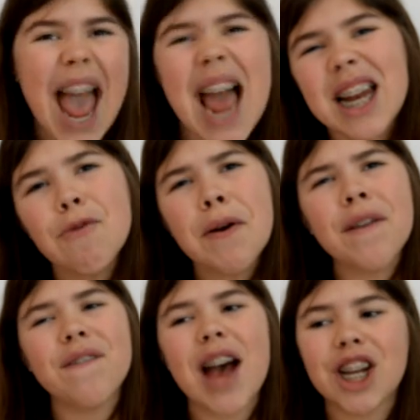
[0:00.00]

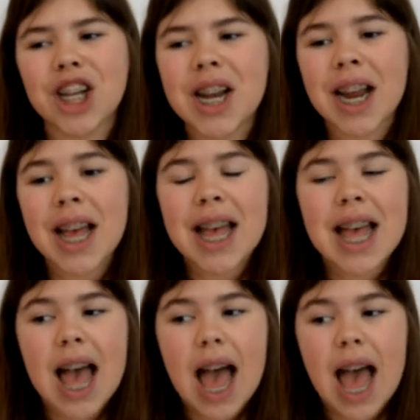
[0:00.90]
anywhere in fashion,
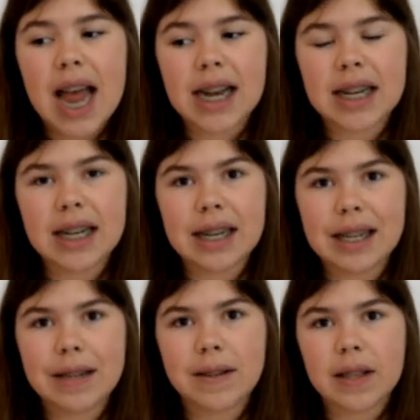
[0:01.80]
and
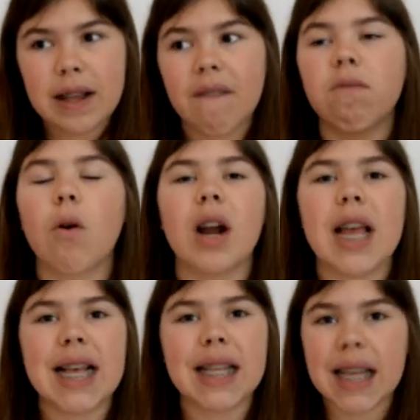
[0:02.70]
therefore
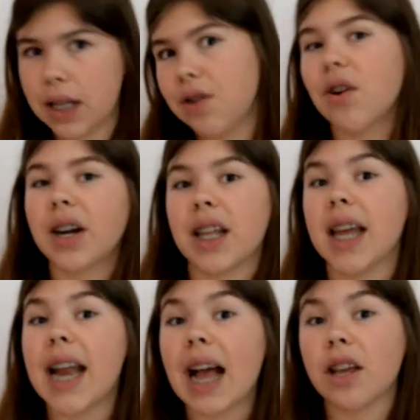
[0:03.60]
is
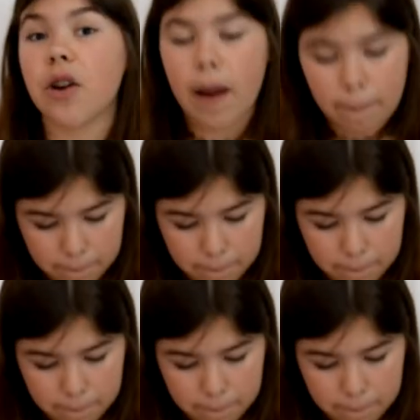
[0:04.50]
historically inaccurate.